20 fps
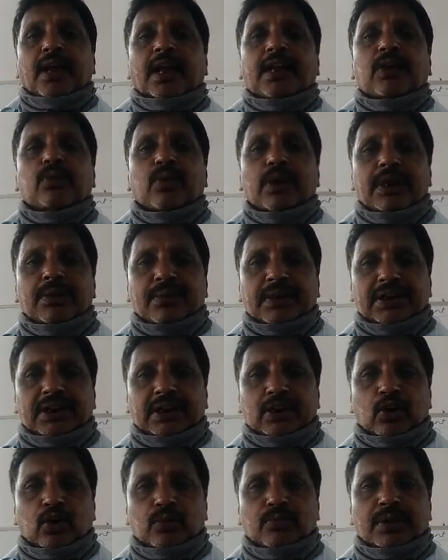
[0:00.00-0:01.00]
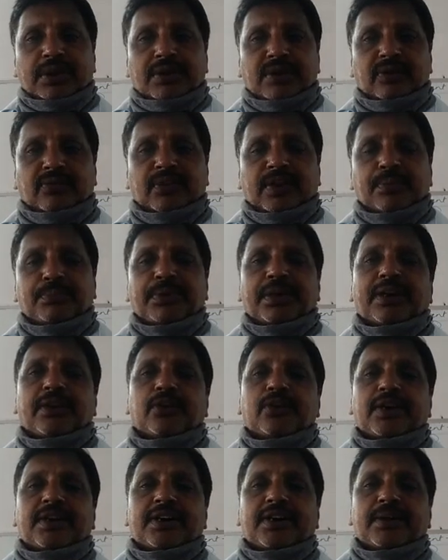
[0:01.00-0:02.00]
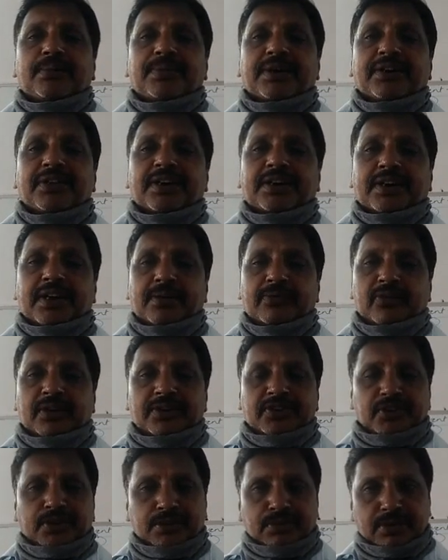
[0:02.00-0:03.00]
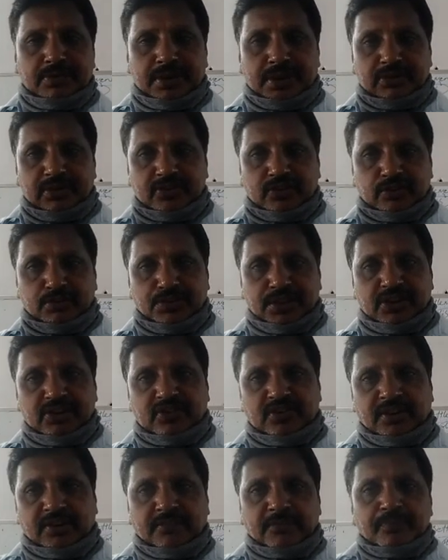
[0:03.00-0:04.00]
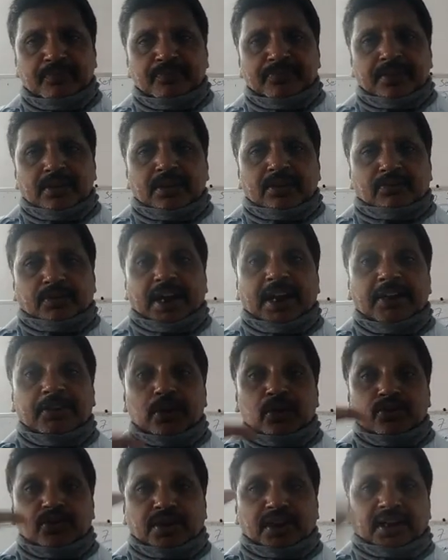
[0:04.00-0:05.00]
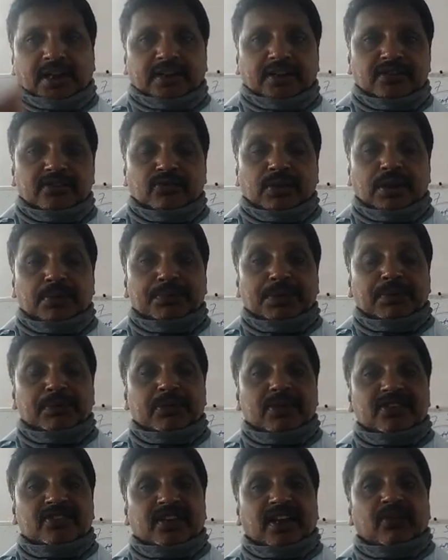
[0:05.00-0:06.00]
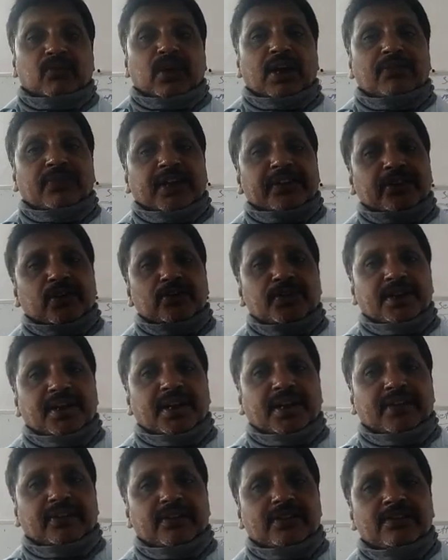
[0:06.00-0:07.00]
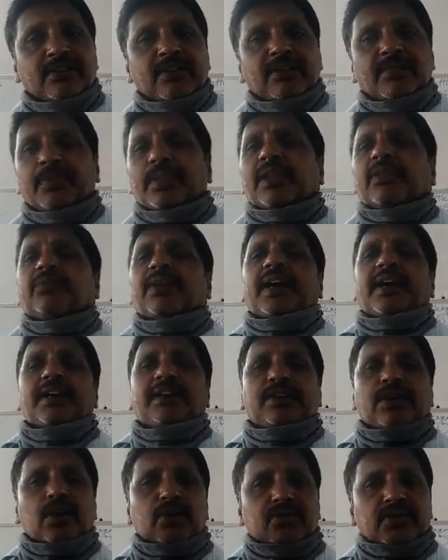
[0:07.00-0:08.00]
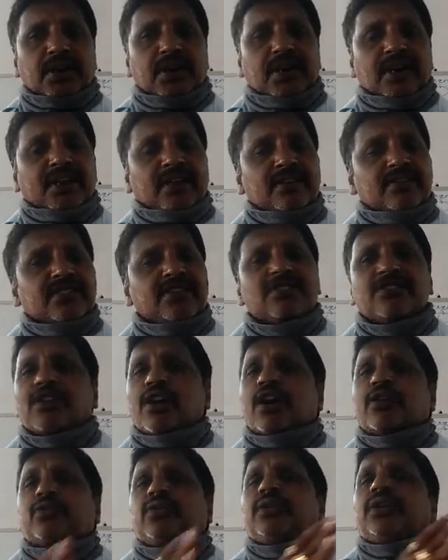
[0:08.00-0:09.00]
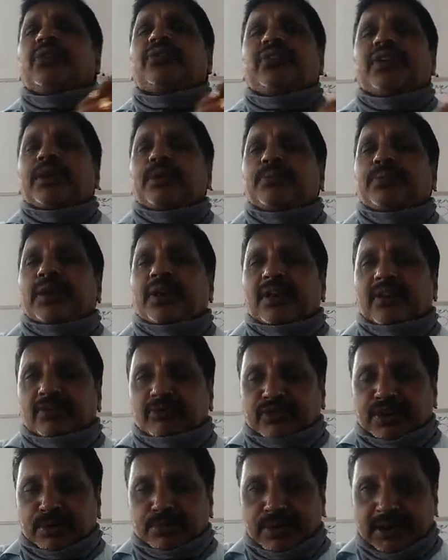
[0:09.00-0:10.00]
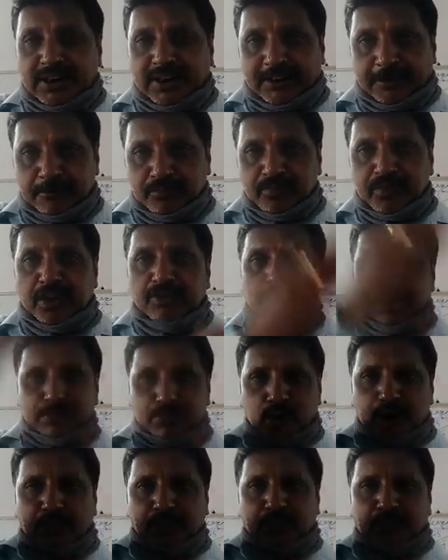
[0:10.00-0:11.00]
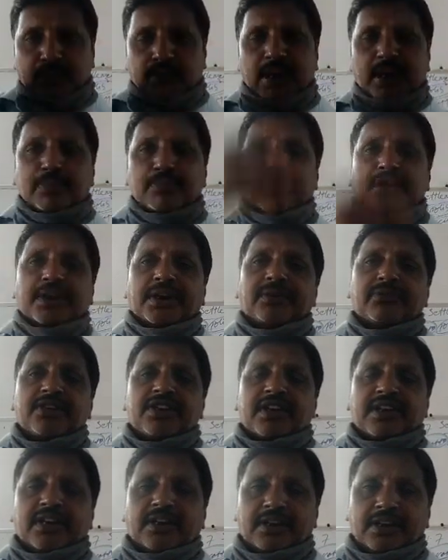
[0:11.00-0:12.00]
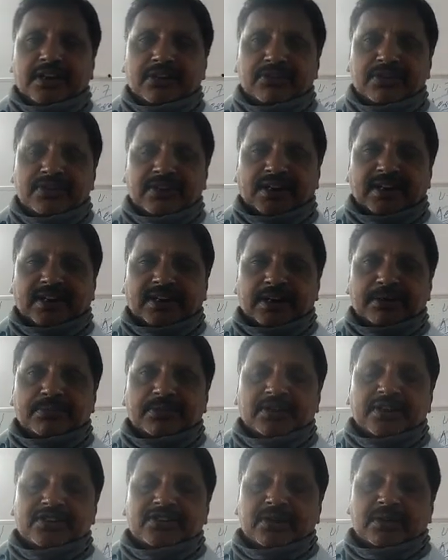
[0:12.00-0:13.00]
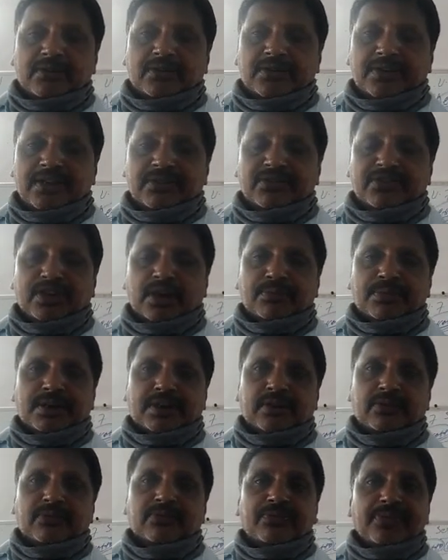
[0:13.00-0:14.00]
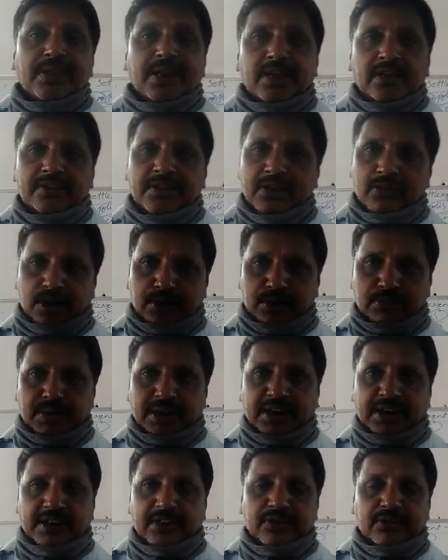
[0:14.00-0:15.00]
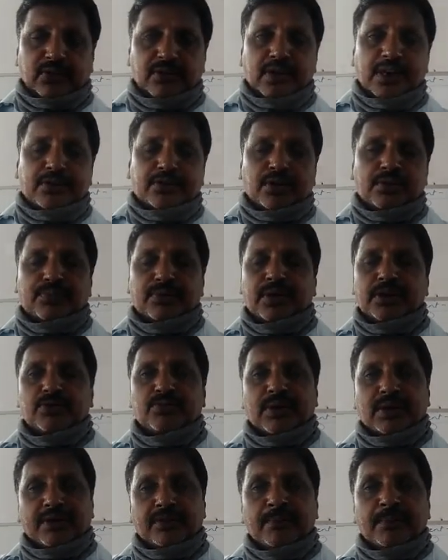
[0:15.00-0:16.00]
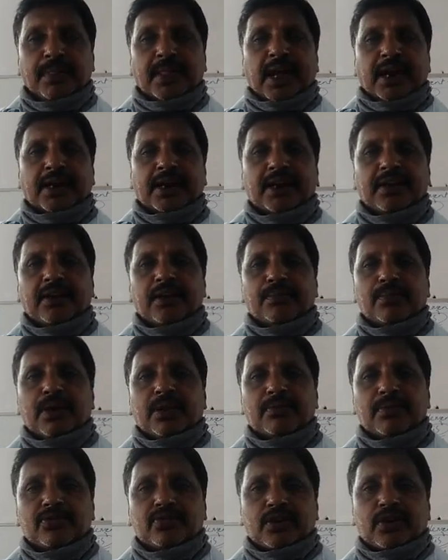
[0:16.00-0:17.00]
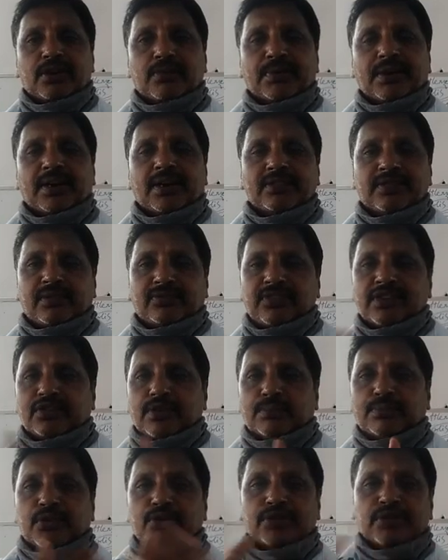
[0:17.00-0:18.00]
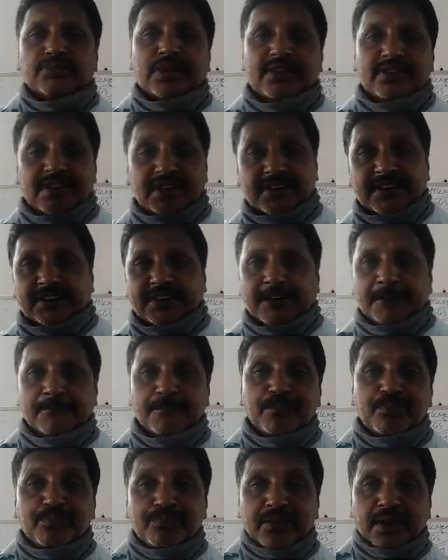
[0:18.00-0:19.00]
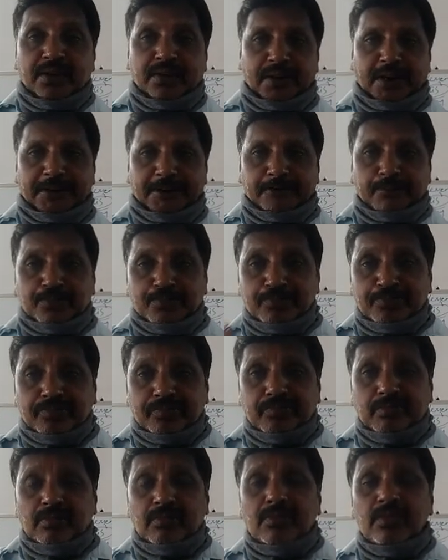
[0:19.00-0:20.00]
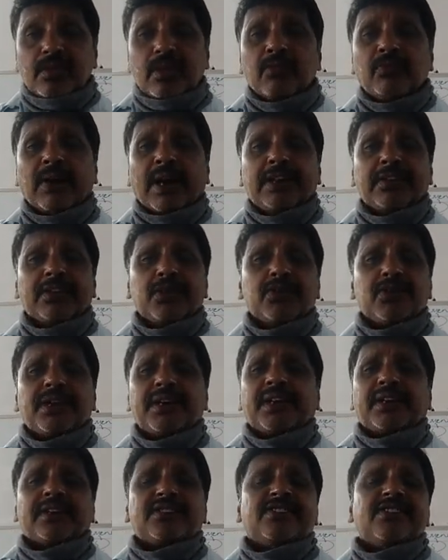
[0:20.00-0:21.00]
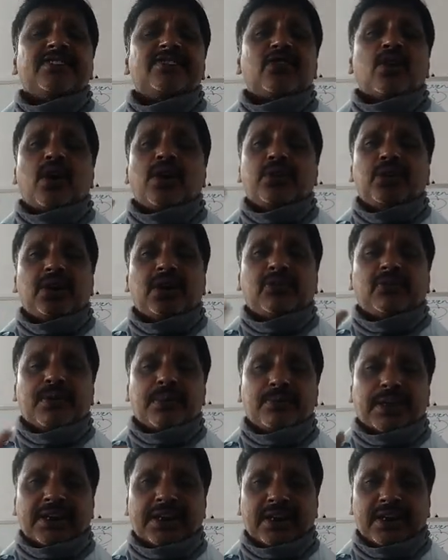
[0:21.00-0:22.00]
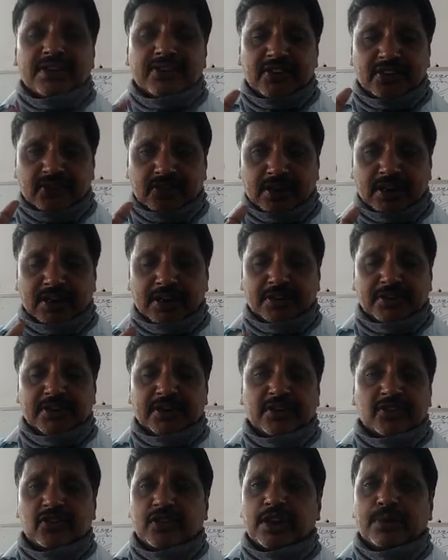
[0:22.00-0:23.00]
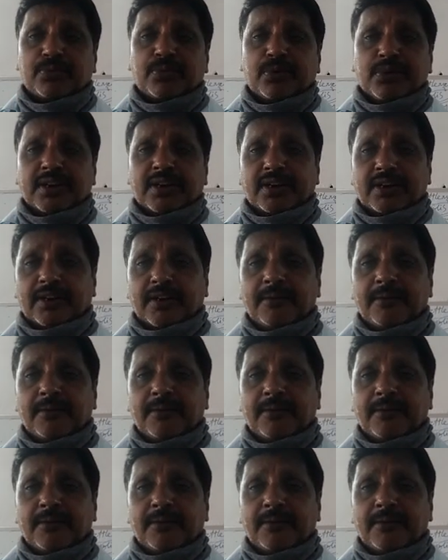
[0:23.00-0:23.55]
acquired by the government of AP, United AP at the time when Chandrababu Naidu was Chief Minister. 5,000 acres. Well, people were saying, why 5,000 acres? 5,000 acres is not only building for building. Even Bhogapuram Airport in Vijayanagaram near Visakhapatnam, they want to make it into aerotropolis, but again the problem started because of the opposition parties at the time. Right. 5,000 acres is not only for making it just an international airport,